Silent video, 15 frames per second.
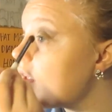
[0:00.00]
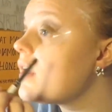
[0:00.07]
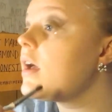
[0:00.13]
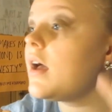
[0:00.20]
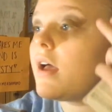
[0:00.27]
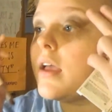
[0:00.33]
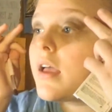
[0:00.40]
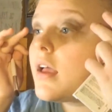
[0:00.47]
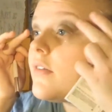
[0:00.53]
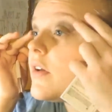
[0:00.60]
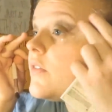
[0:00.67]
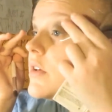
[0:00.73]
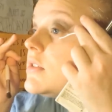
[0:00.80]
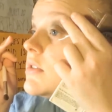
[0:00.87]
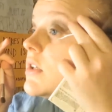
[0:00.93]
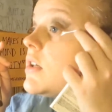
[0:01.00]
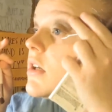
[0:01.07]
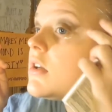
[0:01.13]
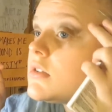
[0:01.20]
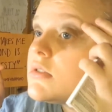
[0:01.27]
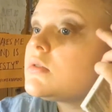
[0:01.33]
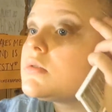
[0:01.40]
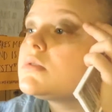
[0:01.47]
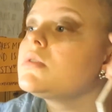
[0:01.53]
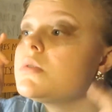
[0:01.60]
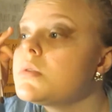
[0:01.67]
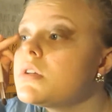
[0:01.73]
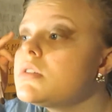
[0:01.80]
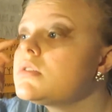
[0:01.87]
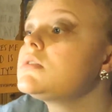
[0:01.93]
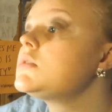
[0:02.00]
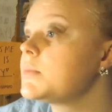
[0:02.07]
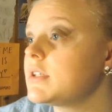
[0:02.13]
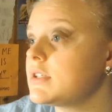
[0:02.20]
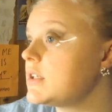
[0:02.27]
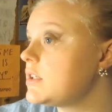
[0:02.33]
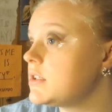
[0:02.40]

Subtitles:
pointed or whatever.